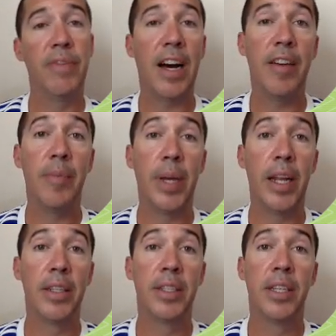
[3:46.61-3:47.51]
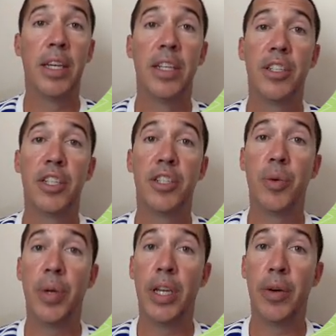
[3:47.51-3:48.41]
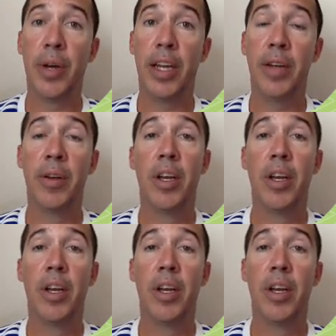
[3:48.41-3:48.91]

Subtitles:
5 minutes just to reiterate,